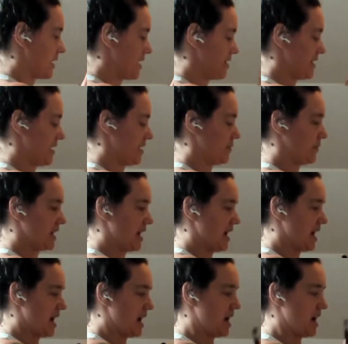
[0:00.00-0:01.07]
And then we
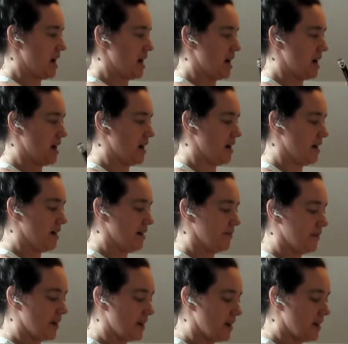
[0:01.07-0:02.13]

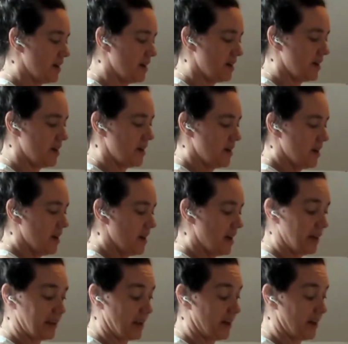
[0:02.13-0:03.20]
have,
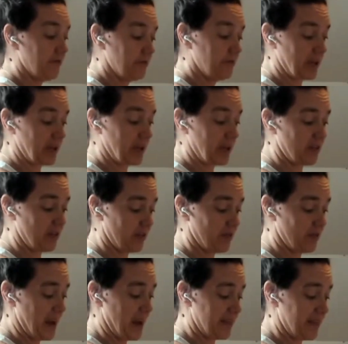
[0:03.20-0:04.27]
again, we can do this
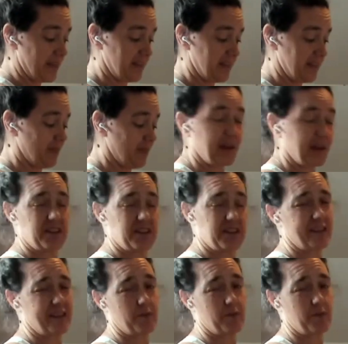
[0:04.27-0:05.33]
from hands and knees. We can do
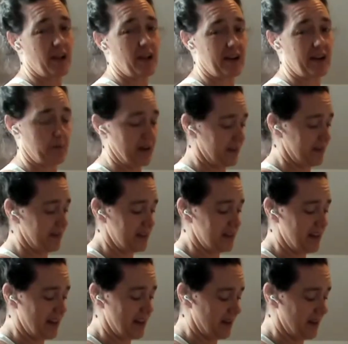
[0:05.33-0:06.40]
this from a lot of ways.
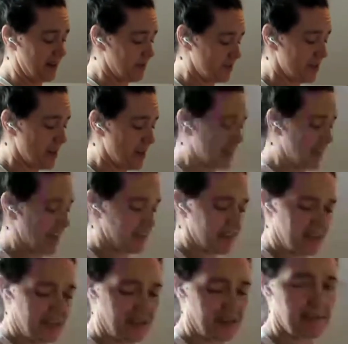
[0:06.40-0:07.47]
Today we're just talking hands
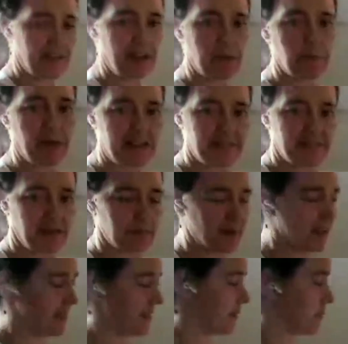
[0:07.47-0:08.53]
and knees, like basic
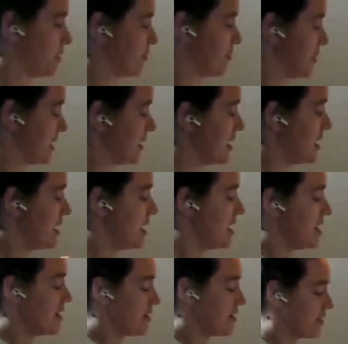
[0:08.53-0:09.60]
movement.
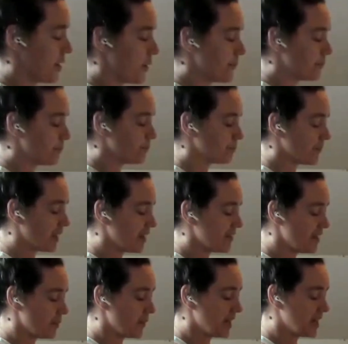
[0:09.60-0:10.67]
So
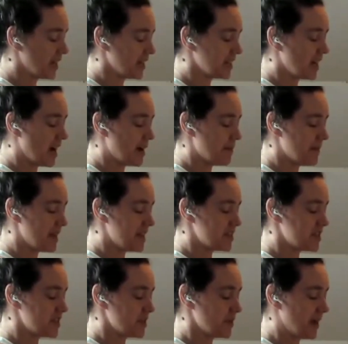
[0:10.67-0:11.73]
then we can come
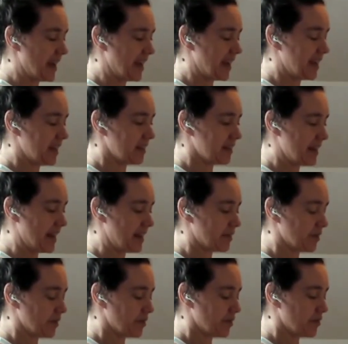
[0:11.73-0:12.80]
into a
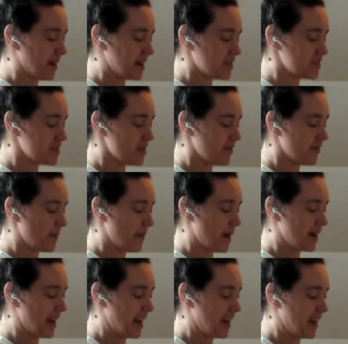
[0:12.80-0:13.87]
lateral stretch. So if I'm
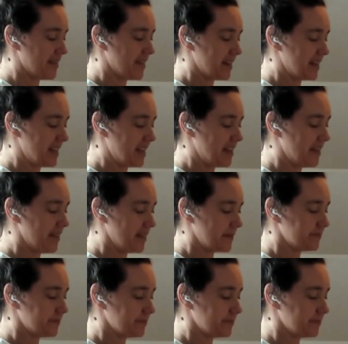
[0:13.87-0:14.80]
on hands and knees,